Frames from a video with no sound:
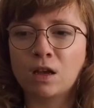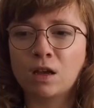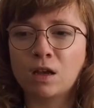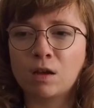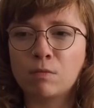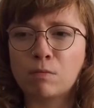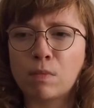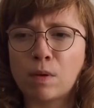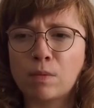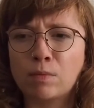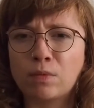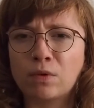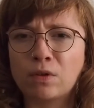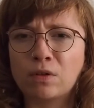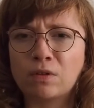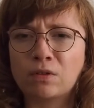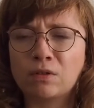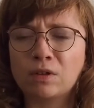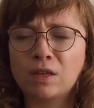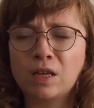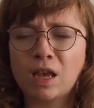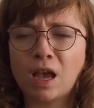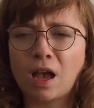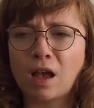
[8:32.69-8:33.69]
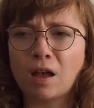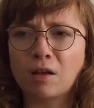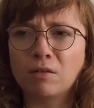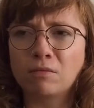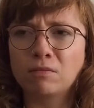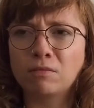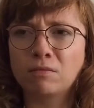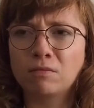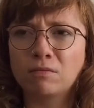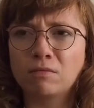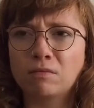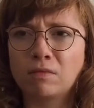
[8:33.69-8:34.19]
Remember,
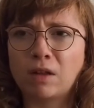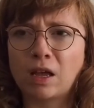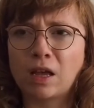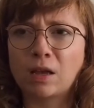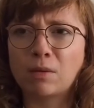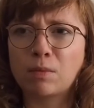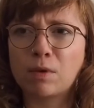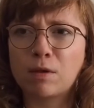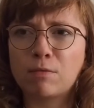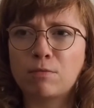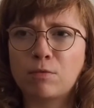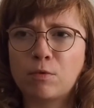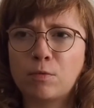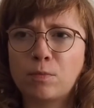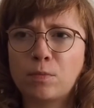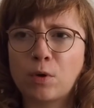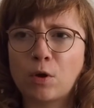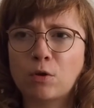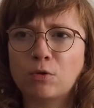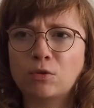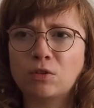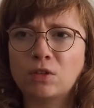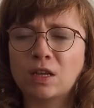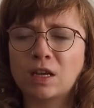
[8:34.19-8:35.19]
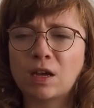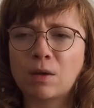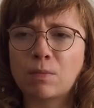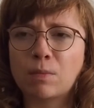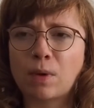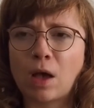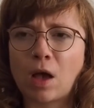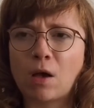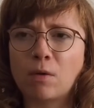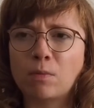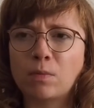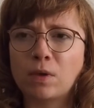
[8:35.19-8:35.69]
like people boasting
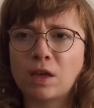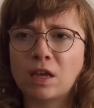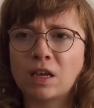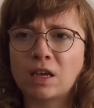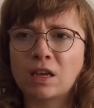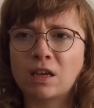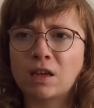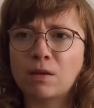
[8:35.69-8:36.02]
about being